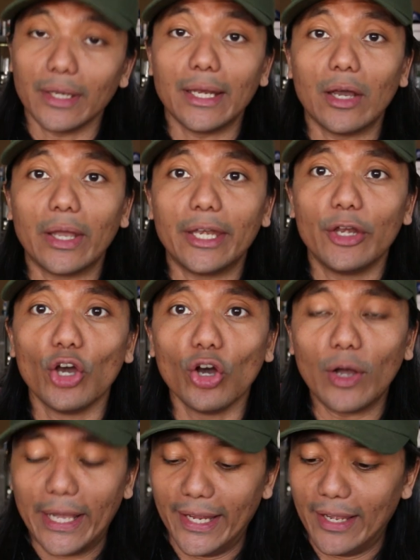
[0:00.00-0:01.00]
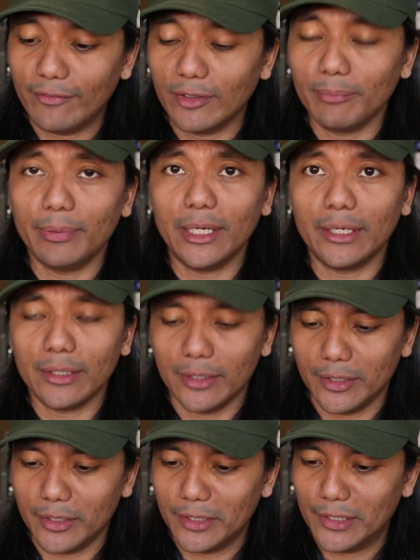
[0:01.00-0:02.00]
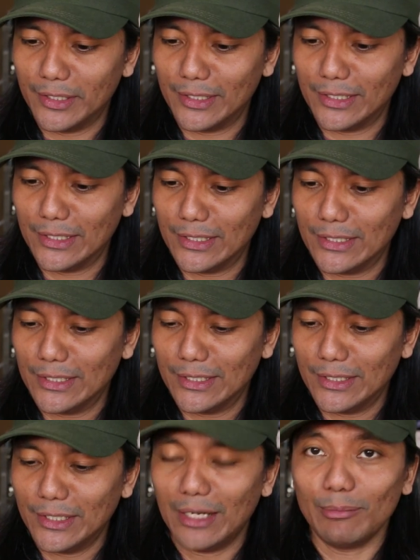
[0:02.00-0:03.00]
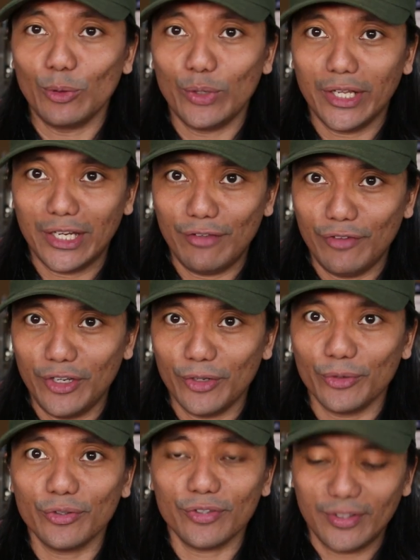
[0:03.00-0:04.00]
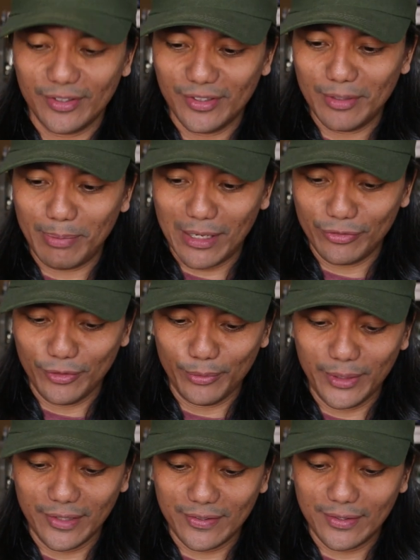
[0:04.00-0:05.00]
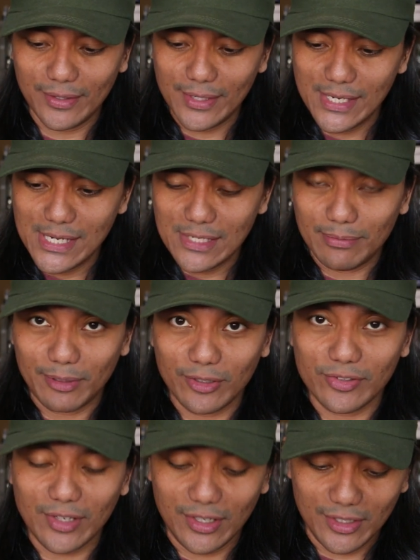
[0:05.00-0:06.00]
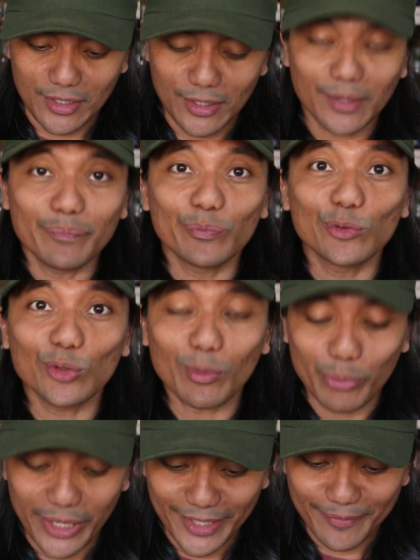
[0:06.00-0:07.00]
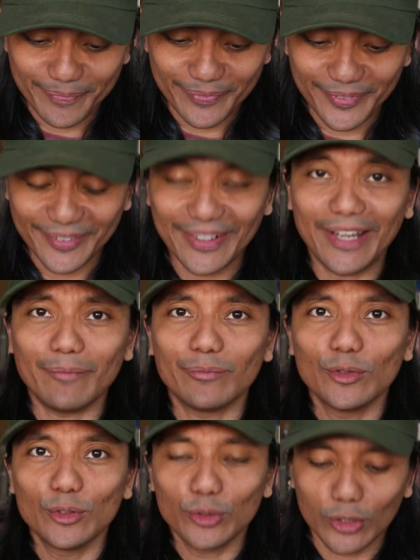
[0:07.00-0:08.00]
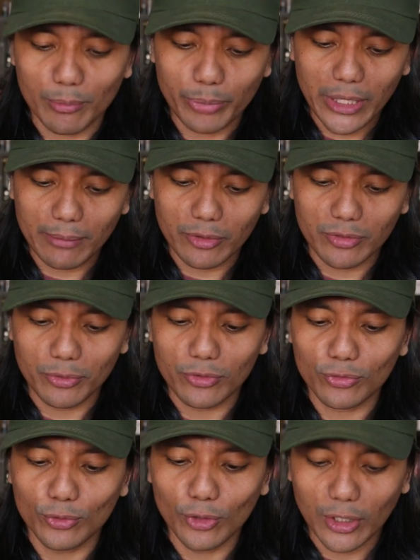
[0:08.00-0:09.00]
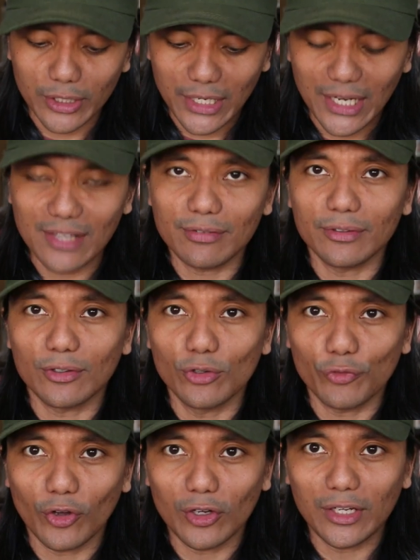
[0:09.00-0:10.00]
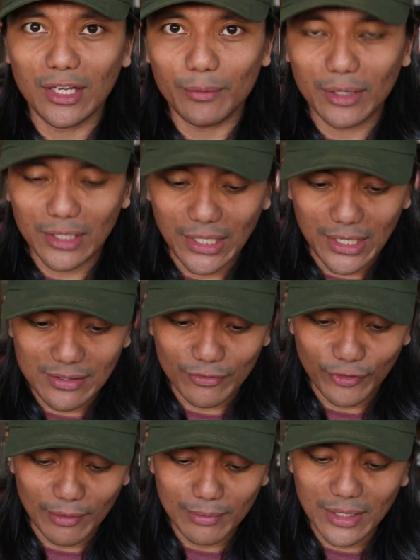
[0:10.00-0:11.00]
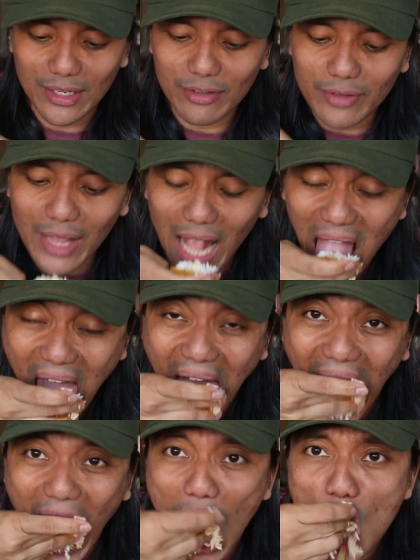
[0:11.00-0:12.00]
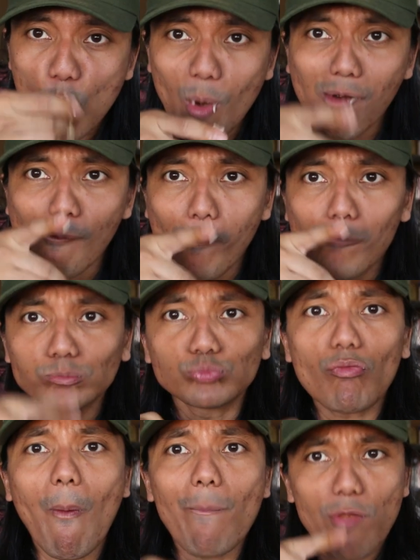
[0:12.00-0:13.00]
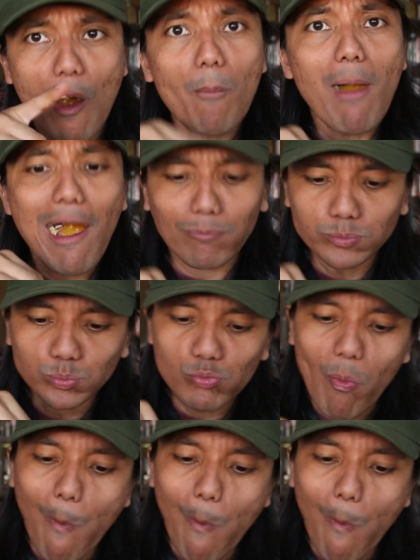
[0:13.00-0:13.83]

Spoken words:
Now, I know I haven't been uploading any videos in the past few weeks. It's because I took a break, right? Took a break because it was a school holiday, something to go for holiday with the kids, the family and everything. Now I'm back.